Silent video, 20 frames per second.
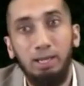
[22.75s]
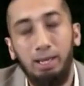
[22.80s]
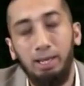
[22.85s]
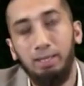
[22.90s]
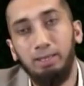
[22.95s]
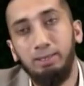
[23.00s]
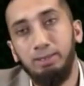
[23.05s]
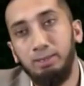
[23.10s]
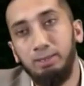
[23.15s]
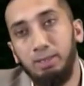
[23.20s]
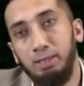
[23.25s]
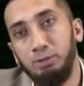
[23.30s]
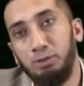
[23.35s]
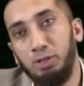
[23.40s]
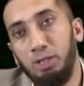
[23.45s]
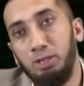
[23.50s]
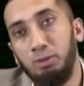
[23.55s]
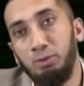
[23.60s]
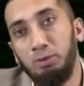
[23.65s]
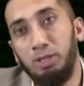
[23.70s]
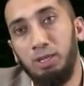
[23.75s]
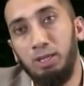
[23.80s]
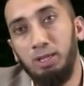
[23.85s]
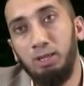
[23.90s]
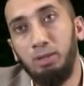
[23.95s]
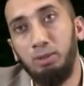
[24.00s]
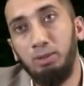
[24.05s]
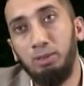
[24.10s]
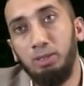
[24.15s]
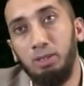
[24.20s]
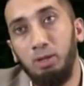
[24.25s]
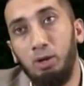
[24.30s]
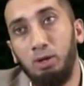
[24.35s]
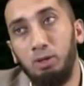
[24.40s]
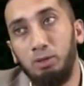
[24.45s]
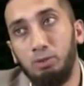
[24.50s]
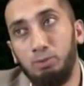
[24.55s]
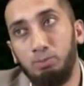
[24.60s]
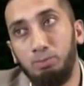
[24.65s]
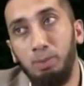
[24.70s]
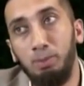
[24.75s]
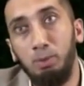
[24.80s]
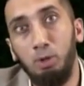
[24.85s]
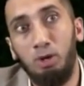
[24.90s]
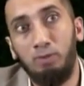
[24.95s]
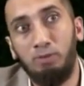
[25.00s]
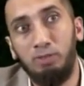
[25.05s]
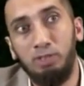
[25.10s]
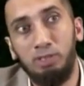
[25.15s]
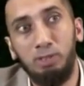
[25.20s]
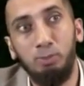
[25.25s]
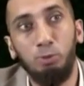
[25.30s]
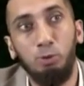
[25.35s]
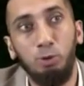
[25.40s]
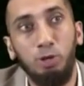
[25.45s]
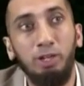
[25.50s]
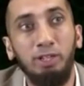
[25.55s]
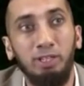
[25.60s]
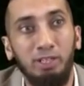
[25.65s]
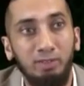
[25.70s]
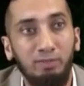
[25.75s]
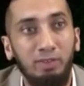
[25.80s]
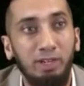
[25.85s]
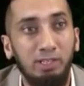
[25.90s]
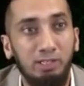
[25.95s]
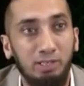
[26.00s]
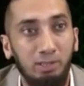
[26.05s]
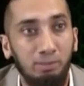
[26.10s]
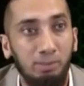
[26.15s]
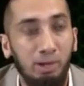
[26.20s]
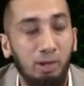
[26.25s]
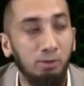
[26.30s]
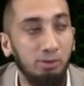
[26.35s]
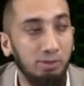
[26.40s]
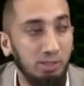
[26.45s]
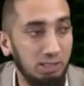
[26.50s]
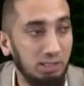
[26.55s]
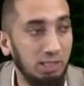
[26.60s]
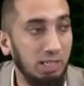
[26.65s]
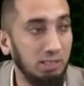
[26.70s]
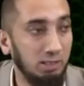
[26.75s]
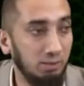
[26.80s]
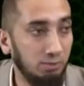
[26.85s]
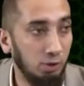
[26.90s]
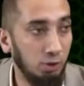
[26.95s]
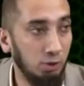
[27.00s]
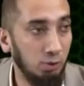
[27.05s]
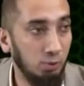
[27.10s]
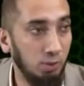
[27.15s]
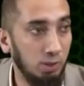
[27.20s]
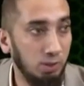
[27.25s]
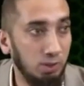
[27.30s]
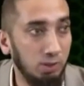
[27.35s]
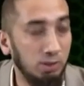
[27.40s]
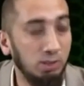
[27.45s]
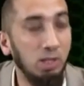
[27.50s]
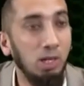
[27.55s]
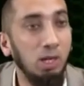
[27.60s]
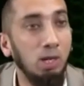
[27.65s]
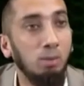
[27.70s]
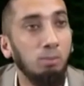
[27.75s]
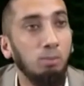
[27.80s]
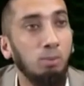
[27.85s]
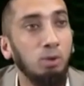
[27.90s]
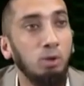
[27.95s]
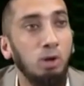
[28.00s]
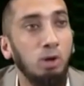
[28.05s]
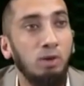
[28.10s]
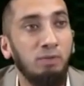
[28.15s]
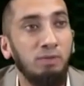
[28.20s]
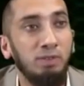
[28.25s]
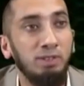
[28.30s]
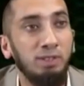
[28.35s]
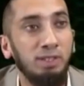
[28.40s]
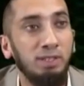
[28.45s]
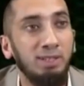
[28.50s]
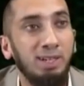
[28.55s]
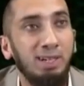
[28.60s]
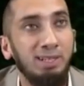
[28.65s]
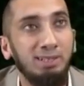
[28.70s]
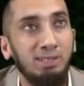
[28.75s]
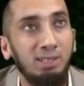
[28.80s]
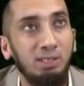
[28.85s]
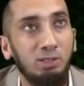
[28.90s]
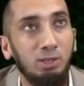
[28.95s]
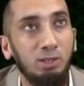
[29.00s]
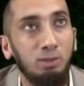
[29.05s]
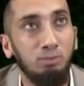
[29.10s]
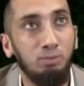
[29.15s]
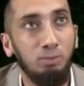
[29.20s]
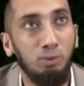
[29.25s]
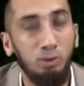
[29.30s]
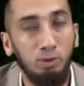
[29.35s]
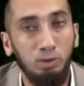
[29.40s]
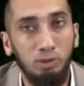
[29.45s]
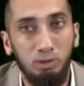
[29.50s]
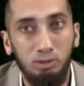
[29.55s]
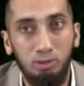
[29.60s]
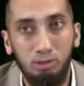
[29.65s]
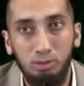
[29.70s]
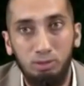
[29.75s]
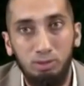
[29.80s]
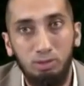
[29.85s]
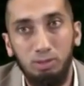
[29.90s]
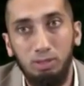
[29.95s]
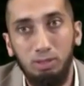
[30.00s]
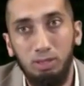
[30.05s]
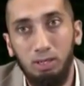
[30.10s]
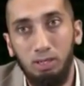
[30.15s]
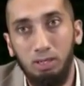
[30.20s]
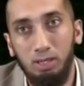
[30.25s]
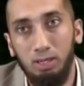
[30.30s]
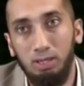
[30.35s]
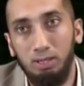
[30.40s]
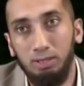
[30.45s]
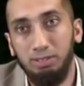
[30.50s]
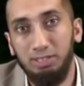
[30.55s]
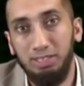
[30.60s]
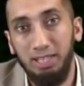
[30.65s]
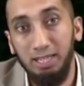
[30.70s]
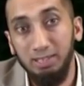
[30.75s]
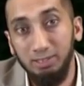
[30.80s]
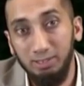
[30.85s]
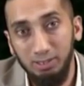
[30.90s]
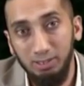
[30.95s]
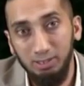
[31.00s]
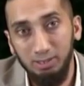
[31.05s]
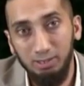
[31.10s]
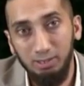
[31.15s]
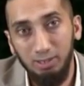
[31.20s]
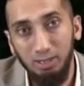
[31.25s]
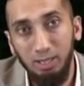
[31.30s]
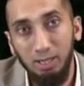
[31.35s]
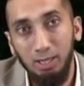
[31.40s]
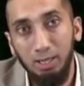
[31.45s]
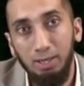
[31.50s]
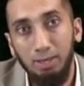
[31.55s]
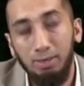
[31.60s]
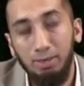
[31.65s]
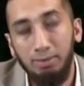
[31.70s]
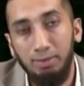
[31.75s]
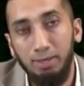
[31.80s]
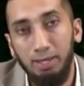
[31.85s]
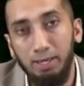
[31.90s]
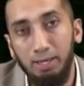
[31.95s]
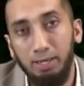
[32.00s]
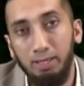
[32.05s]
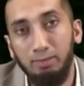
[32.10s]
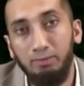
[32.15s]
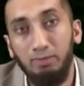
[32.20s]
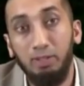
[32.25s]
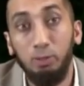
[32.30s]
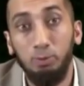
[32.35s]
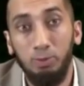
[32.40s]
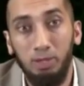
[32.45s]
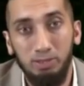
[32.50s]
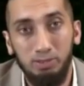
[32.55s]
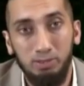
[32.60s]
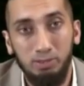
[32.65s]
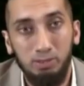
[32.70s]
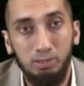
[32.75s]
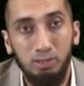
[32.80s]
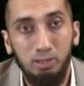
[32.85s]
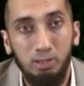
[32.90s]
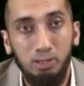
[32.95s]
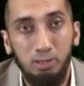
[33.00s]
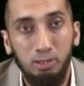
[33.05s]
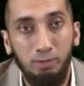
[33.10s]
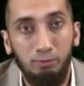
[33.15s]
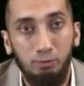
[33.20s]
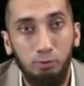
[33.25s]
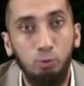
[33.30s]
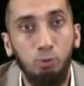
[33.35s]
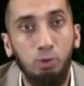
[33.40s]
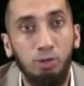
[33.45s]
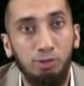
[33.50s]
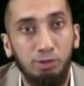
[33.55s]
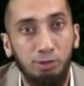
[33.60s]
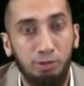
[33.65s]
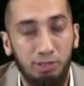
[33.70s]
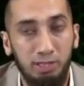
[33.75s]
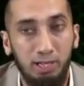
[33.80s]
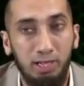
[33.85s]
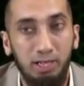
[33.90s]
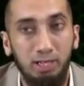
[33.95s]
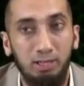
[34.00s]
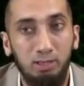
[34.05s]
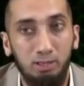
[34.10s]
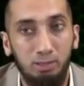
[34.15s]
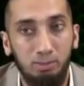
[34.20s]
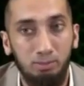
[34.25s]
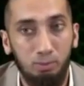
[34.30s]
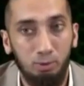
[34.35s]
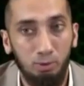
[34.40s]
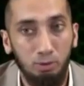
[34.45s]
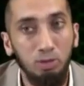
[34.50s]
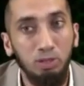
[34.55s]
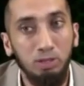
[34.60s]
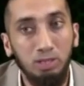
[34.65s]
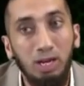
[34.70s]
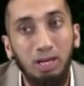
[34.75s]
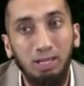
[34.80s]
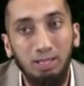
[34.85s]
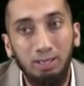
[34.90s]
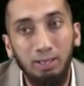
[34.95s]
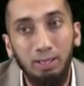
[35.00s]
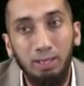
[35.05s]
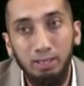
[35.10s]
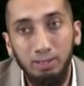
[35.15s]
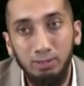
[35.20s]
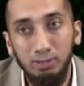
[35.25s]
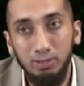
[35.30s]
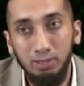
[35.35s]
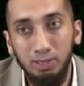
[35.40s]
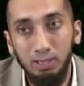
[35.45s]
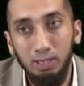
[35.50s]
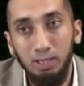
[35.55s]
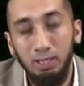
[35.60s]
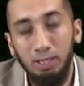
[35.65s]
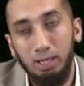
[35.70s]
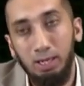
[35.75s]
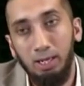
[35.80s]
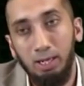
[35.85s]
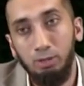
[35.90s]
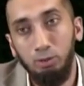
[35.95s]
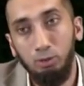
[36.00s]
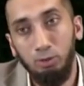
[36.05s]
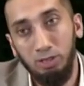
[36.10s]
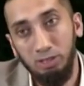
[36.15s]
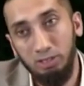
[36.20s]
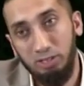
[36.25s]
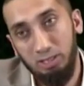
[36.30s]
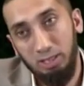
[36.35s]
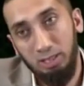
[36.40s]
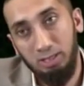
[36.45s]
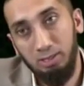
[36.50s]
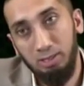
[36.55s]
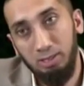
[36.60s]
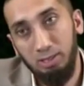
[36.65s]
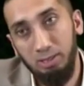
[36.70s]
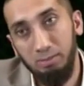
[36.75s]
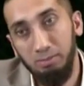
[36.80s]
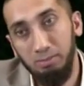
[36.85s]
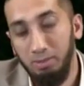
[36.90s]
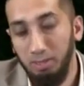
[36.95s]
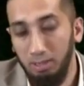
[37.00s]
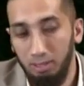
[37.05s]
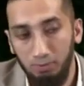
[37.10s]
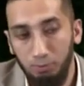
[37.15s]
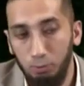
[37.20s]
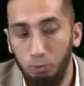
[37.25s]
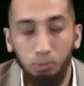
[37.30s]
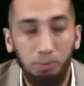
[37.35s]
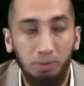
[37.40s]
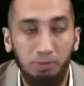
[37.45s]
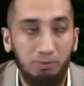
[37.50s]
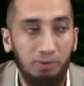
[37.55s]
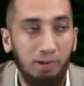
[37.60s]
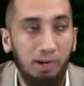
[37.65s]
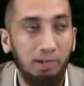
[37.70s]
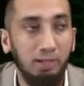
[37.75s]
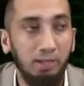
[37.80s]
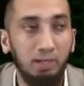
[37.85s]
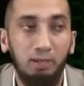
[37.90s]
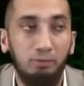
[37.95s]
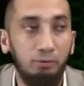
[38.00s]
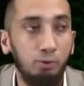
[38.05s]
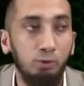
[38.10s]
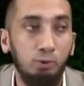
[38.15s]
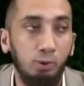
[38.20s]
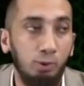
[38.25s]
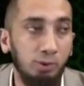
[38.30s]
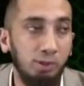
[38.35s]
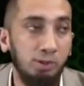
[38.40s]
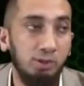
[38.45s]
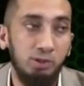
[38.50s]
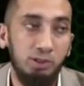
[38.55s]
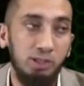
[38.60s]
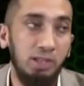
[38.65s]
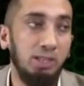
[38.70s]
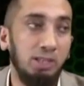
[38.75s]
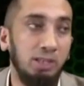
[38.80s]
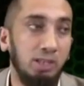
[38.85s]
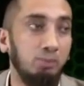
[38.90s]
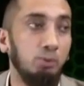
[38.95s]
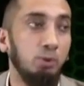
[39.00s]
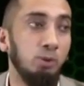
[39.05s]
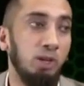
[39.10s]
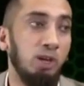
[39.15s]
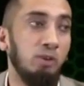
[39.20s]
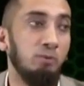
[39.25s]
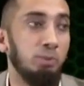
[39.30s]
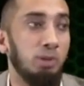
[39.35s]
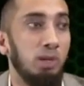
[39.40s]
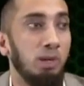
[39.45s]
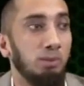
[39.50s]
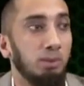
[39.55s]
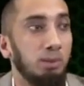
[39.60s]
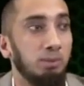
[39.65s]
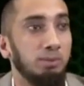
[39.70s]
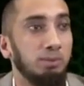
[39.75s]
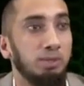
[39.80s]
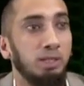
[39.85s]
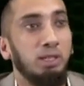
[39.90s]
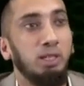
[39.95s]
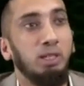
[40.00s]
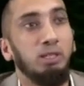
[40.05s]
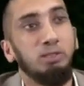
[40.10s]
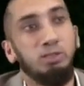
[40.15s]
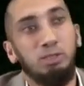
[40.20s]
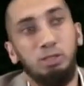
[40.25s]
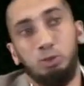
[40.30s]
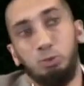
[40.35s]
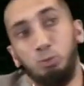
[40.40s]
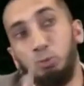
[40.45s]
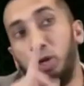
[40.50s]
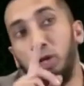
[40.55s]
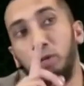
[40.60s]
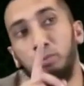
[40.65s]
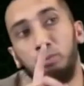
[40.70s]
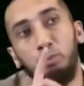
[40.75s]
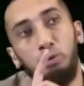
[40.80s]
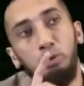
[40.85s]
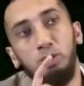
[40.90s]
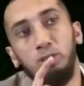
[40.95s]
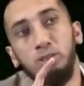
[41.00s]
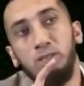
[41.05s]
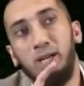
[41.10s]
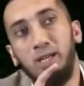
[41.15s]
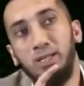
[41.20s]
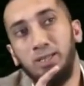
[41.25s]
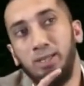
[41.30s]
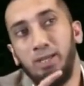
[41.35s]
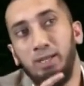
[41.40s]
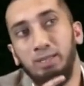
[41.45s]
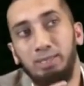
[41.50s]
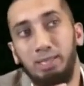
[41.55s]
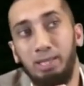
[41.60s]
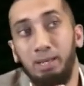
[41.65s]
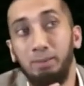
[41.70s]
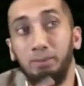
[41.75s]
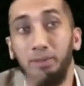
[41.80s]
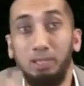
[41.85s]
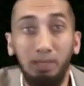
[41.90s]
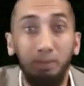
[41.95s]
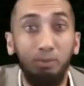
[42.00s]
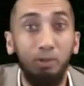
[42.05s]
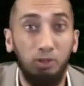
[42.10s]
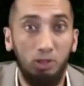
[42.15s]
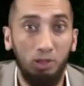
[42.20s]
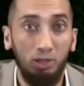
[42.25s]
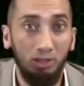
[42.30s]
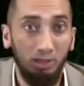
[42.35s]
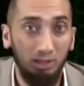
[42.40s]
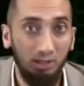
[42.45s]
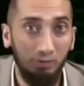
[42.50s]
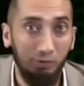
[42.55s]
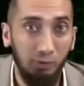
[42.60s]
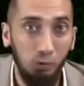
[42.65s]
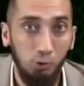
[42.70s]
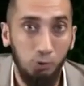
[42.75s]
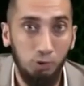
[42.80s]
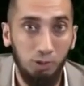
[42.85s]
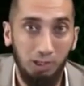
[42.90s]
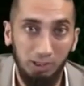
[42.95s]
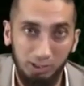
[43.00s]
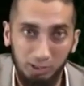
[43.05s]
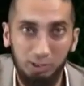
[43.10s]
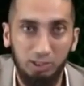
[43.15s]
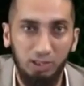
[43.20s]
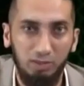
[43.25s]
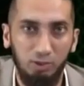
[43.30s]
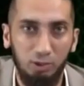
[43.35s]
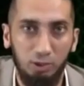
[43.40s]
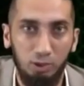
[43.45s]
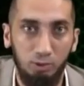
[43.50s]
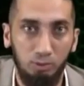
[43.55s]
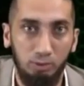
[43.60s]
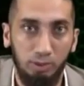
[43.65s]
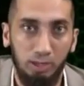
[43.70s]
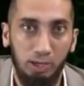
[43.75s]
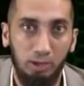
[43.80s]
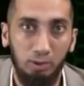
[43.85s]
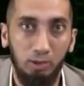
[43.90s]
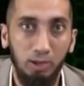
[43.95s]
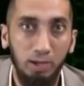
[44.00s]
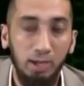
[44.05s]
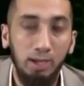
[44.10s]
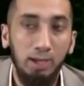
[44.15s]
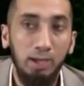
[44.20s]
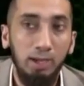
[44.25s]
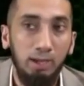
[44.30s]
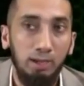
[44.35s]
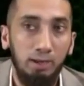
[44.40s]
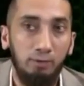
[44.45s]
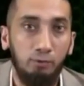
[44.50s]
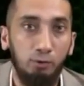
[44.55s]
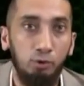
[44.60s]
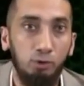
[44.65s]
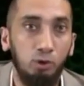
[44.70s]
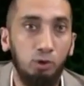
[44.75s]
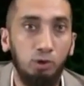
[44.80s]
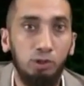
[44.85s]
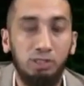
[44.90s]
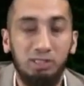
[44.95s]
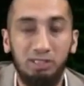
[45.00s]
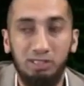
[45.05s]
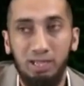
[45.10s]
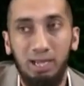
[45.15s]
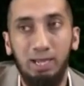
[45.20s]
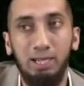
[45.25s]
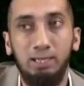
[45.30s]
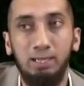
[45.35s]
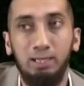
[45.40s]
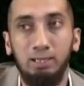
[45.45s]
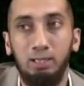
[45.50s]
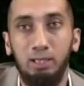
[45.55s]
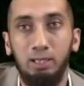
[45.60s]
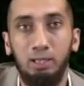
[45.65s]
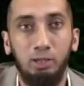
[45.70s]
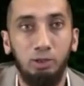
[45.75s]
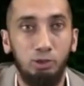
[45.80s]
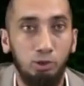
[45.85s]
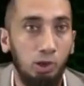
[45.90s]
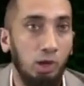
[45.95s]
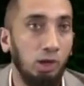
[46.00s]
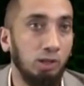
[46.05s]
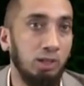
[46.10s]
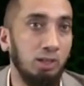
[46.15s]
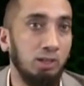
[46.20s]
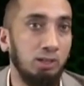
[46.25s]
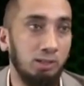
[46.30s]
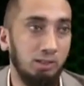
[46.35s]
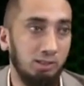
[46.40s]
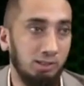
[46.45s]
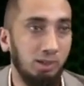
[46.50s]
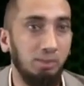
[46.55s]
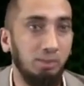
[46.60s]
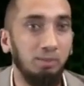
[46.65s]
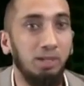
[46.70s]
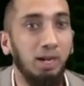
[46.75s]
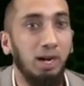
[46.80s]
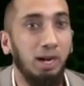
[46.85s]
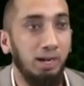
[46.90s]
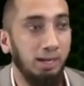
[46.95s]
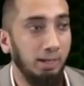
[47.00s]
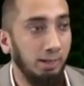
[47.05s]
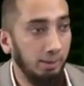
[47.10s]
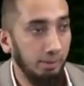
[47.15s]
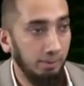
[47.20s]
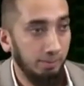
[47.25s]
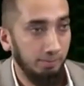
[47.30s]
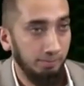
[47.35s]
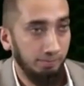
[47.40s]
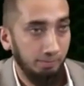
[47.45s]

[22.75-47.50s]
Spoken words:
And inshallah ta'ala, maybe offer some Quranic advice about these kinds of situations. More often than not, these are moral stances than fatwas. If you understand the moral guidelines and you can stick to them, you'll be fine. And if you don't understand them, you'll have problems. And here's just one moral guideline that I'm going to be sharing in the future. I'll just give it to you now. If you're standing there talking to some guy,